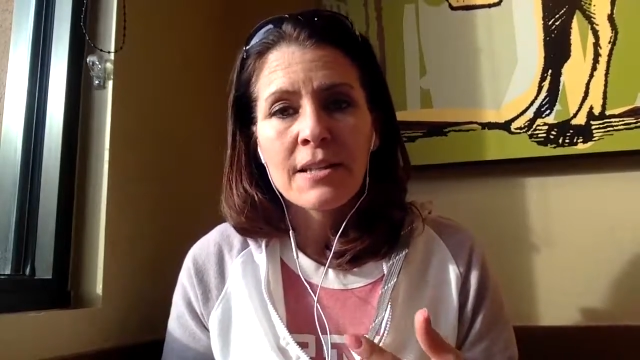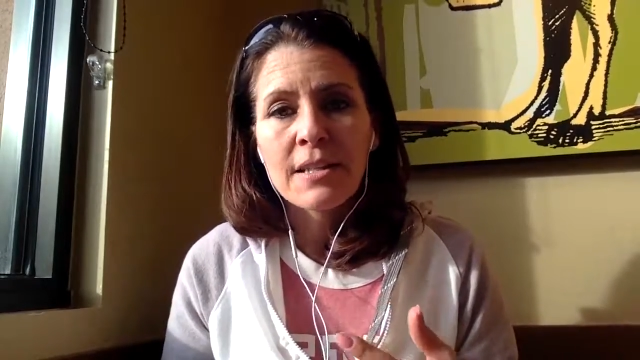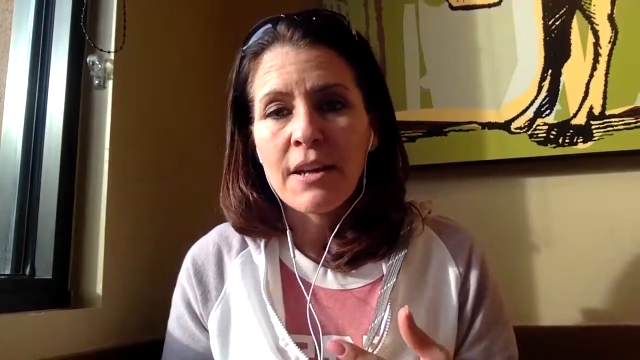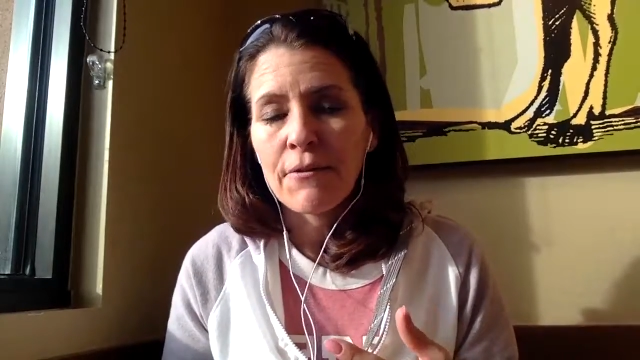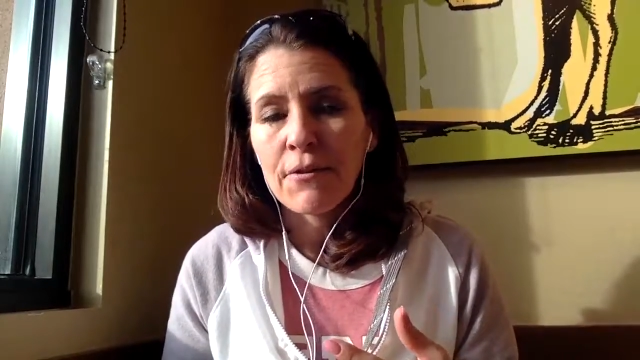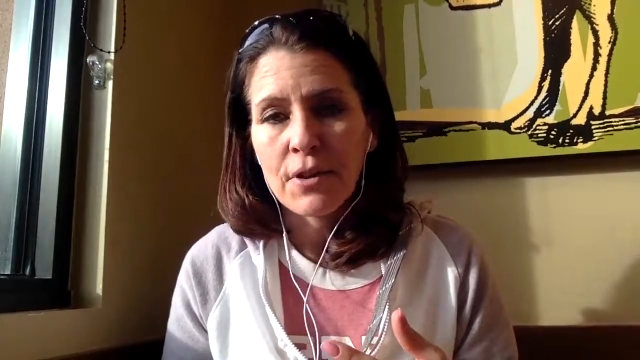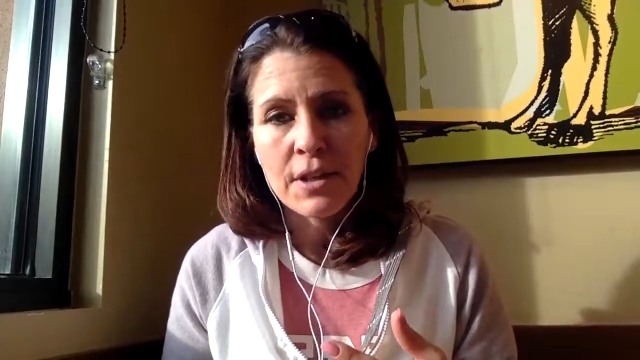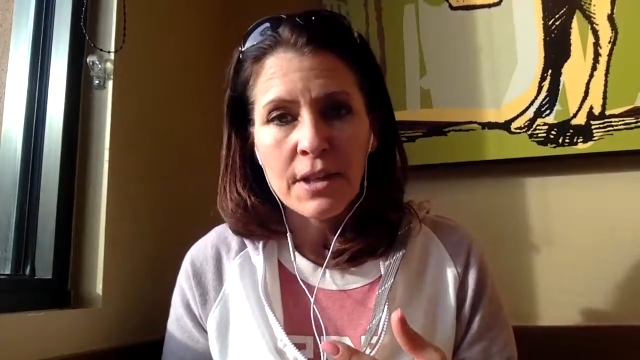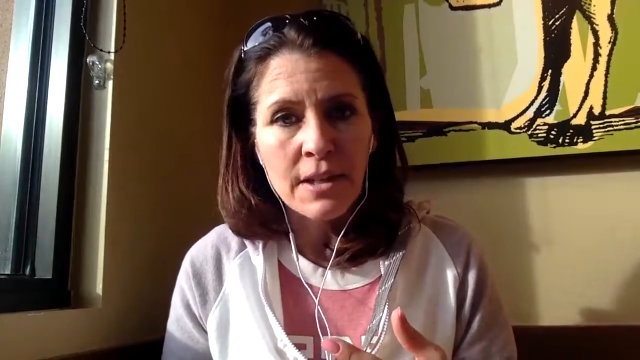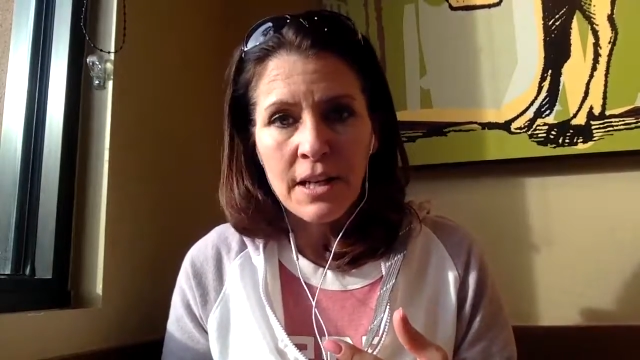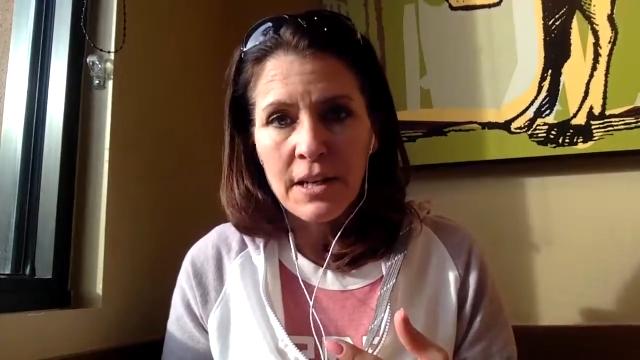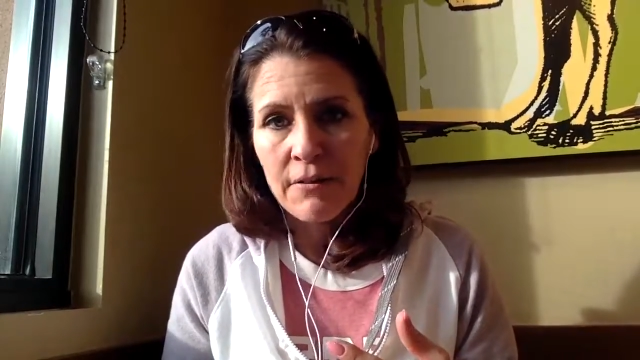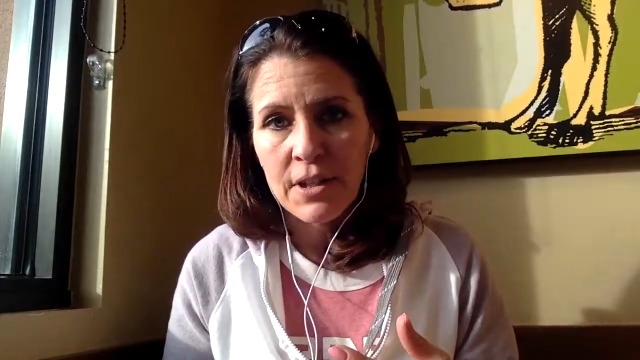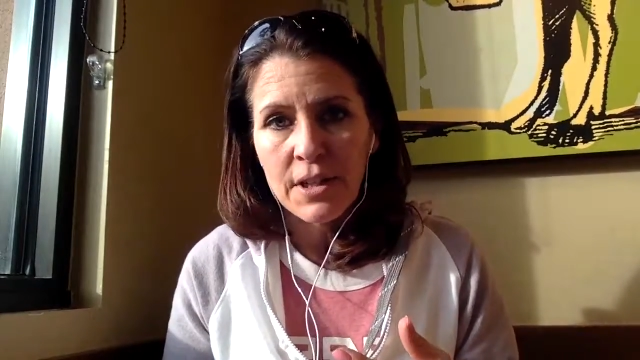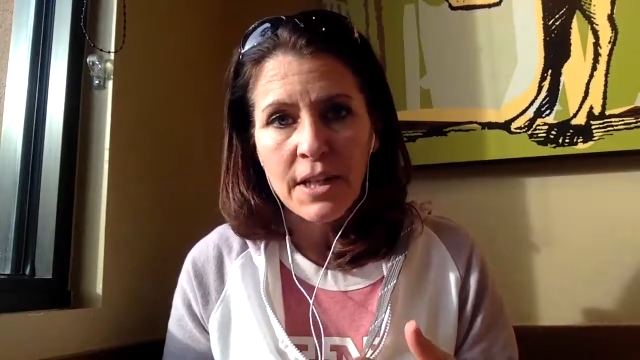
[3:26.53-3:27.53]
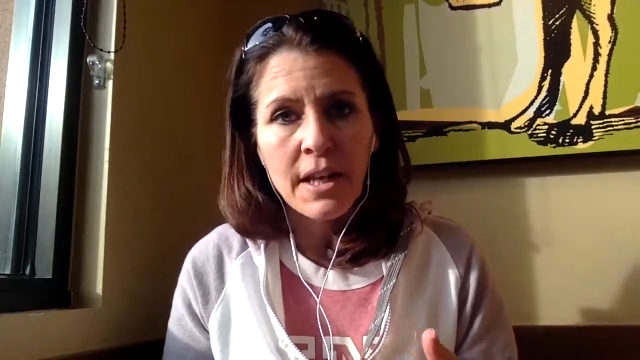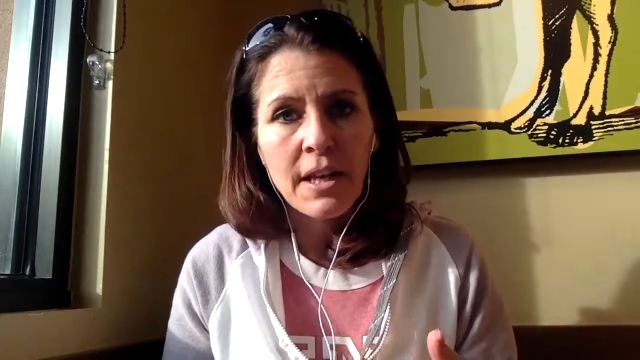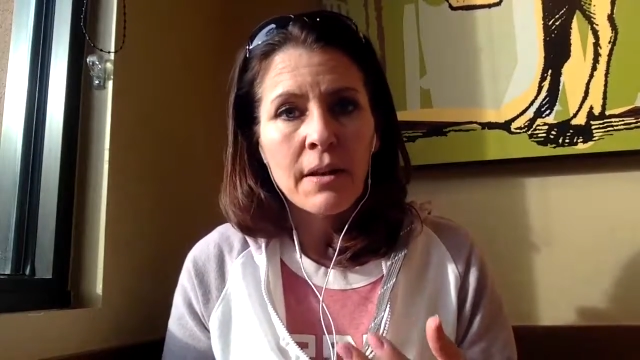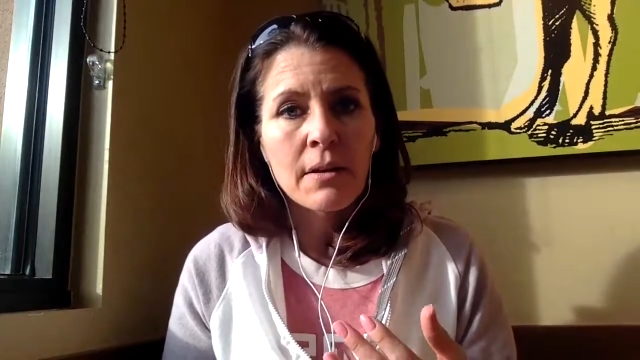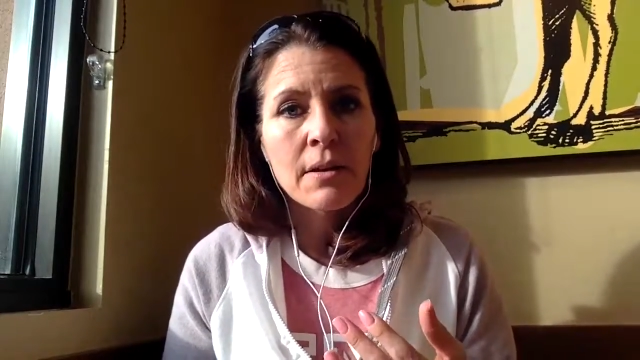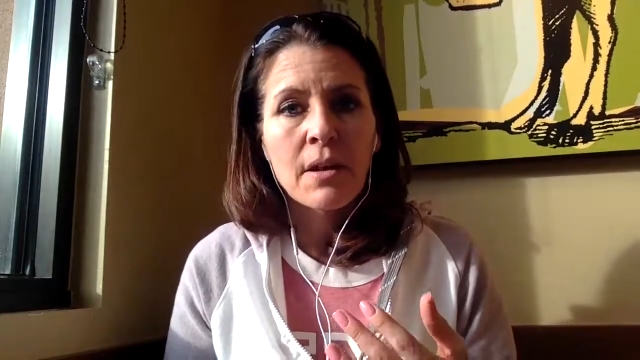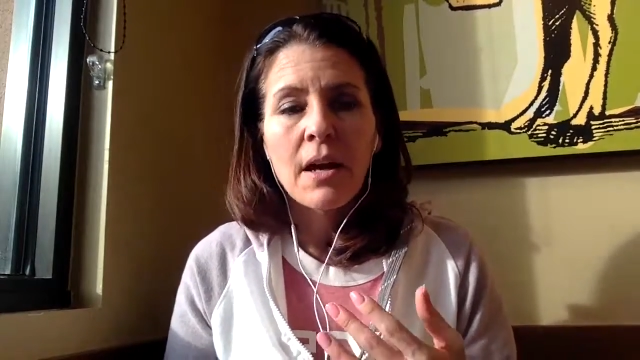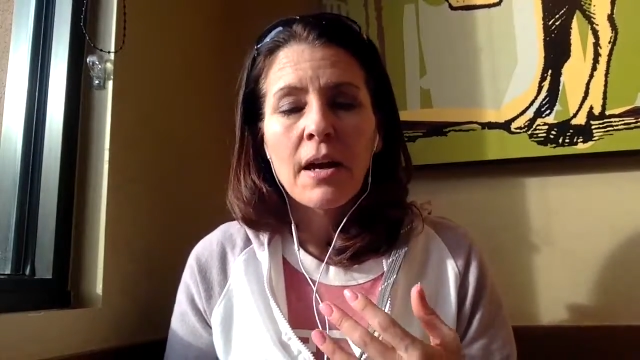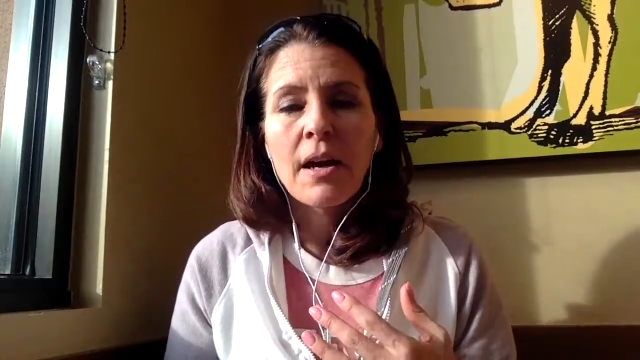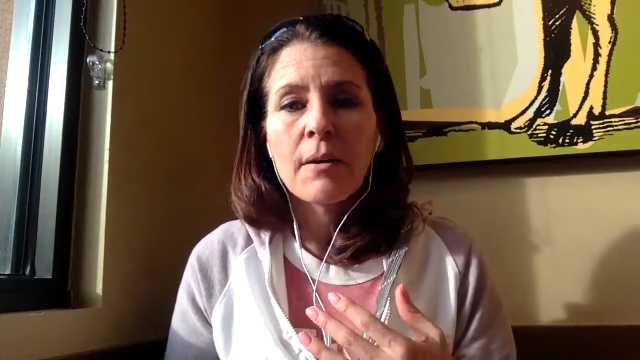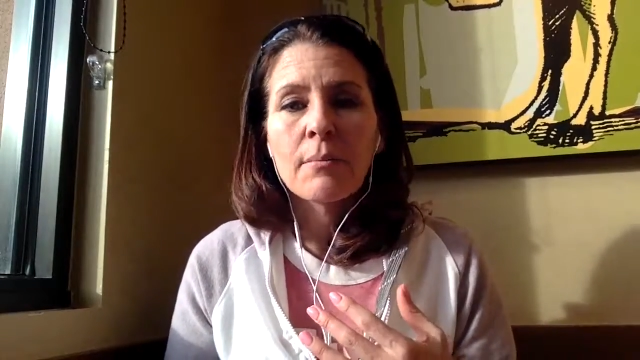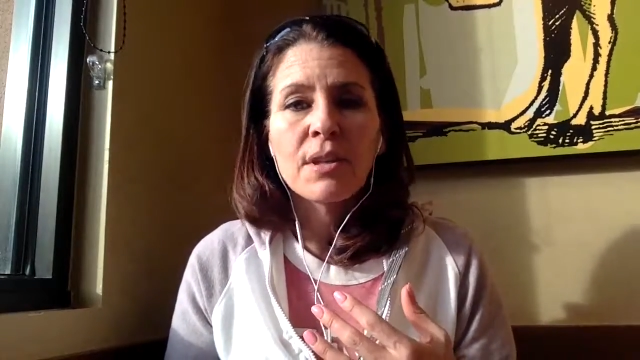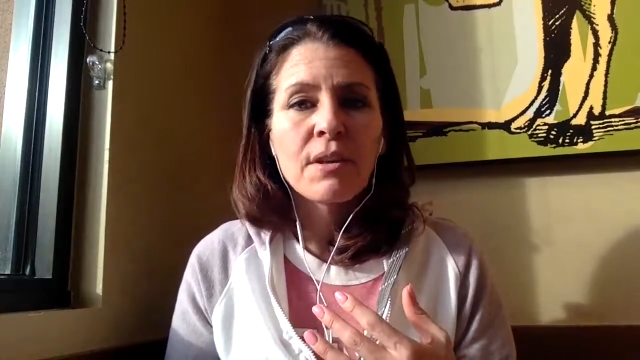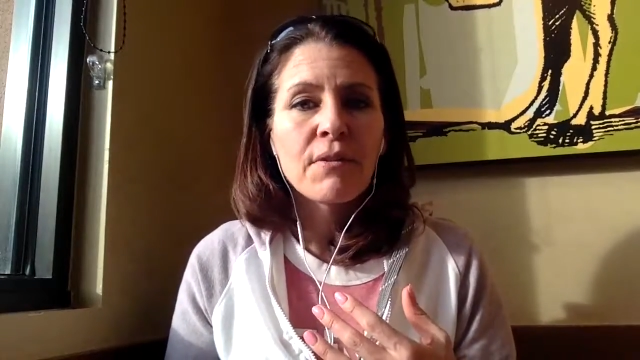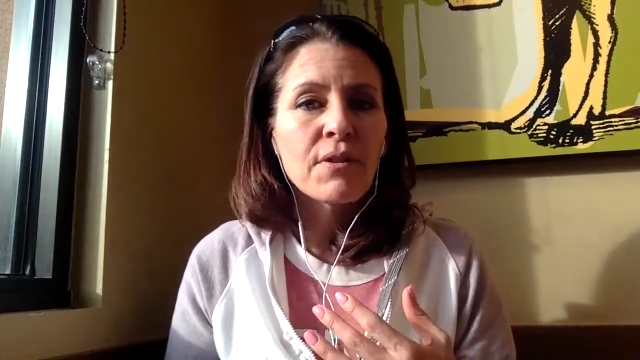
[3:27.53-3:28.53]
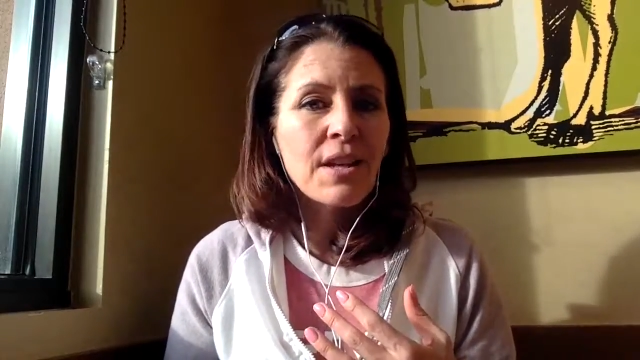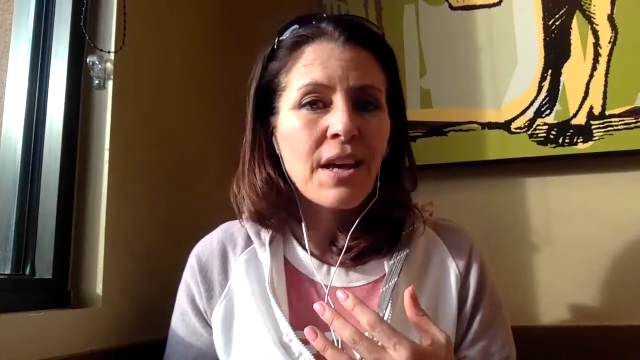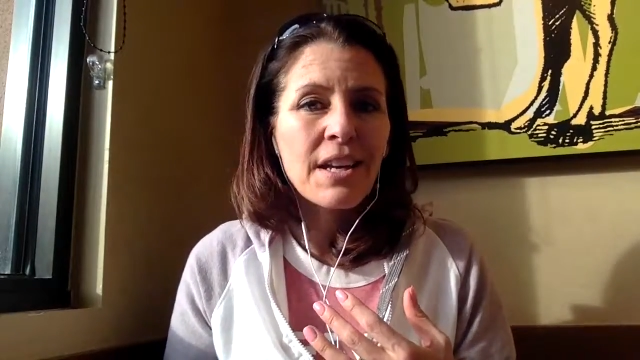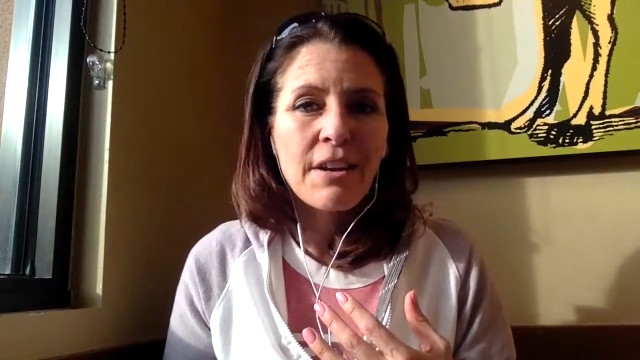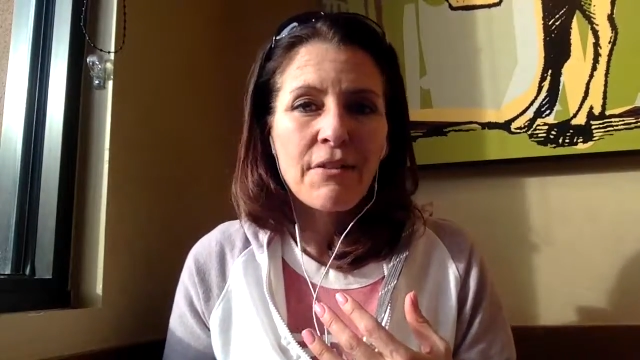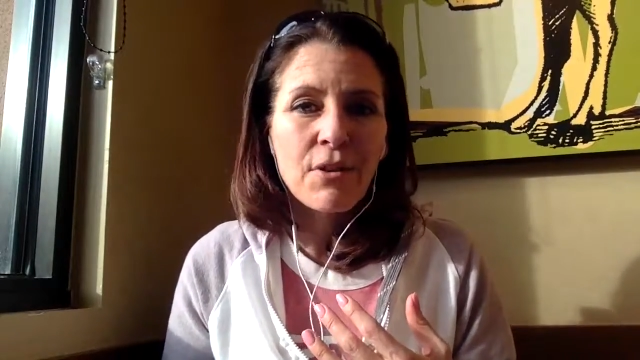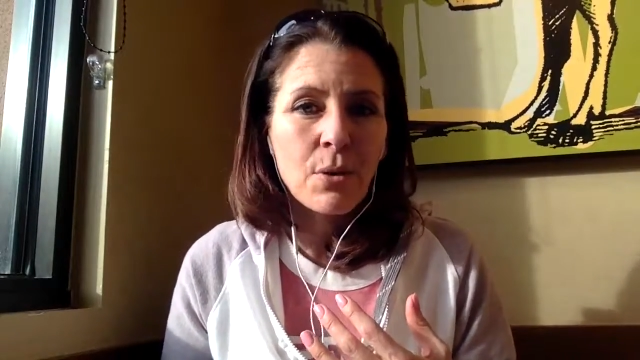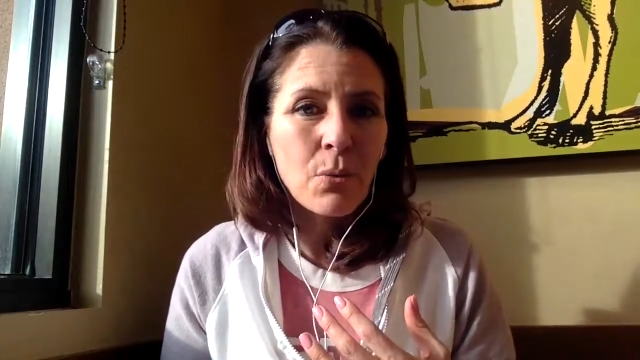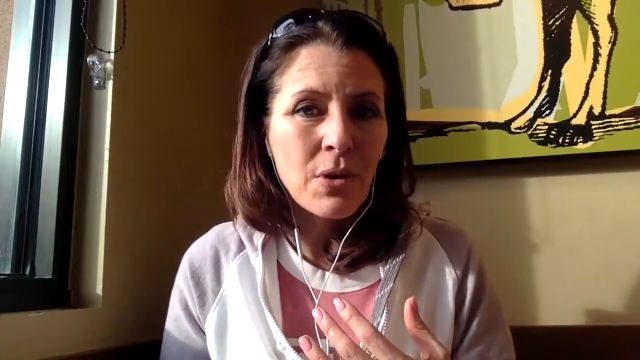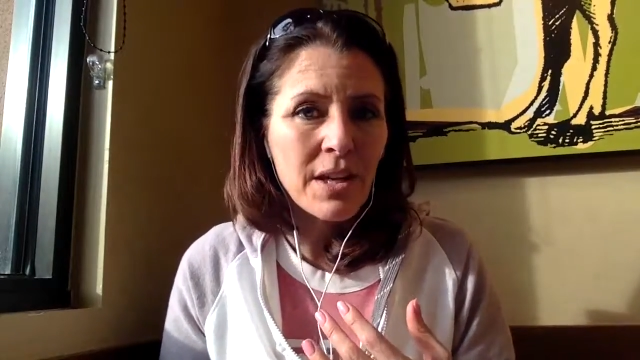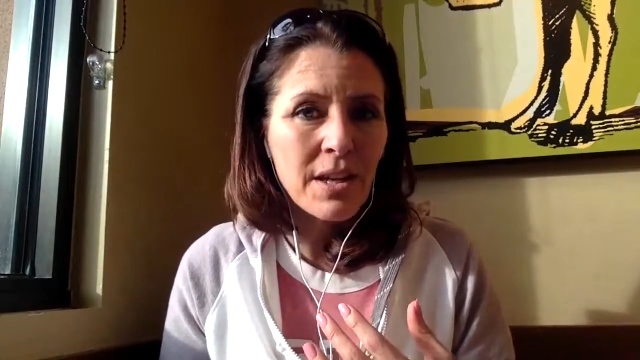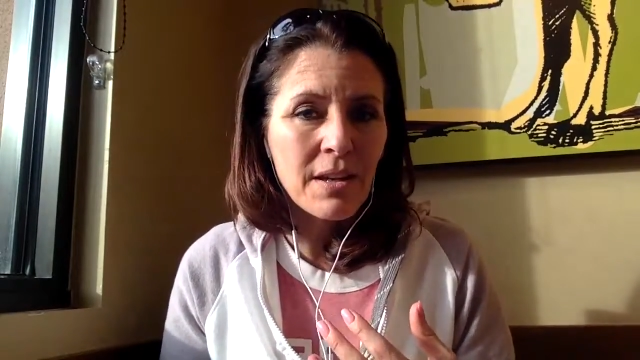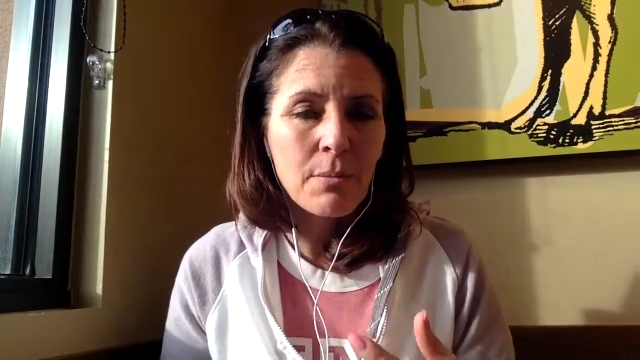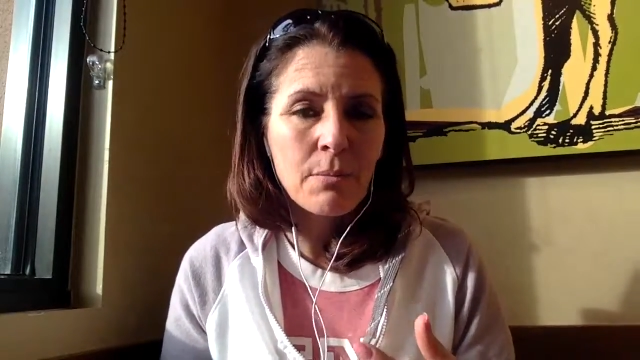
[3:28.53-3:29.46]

definitely not every day, uh, even not every week.